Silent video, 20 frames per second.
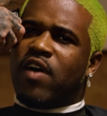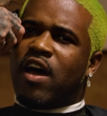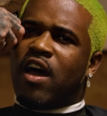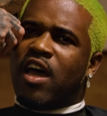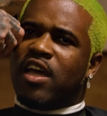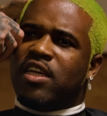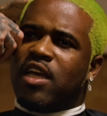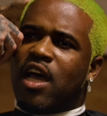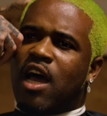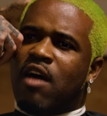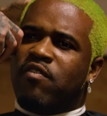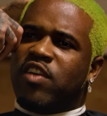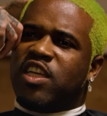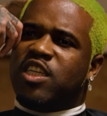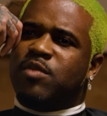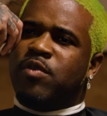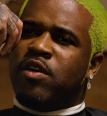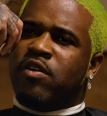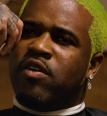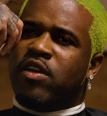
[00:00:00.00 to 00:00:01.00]
I've
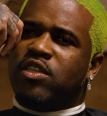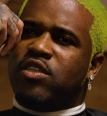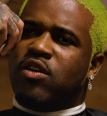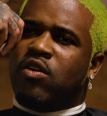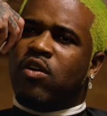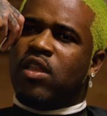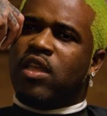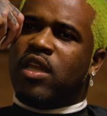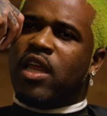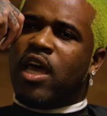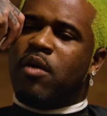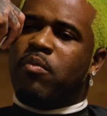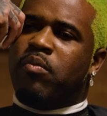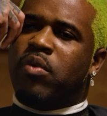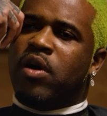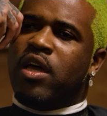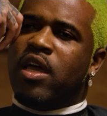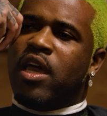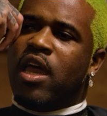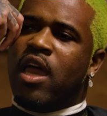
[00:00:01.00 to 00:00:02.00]
experienced all of that,
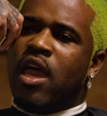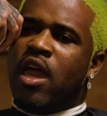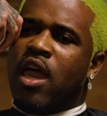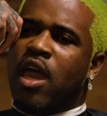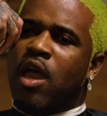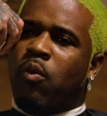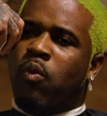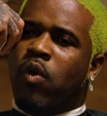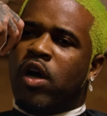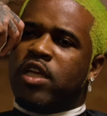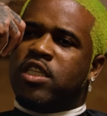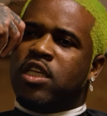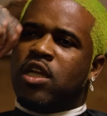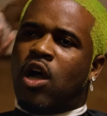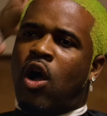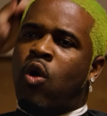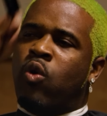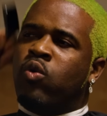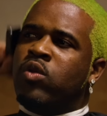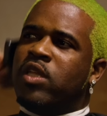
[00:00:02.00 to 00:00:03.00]
but it
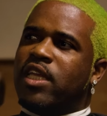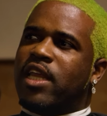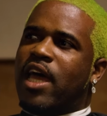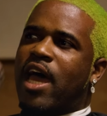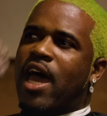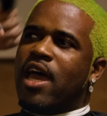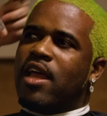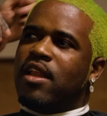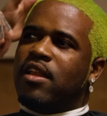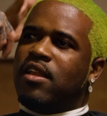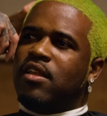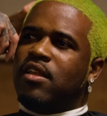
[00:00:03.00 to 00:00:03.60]
wasn't only that.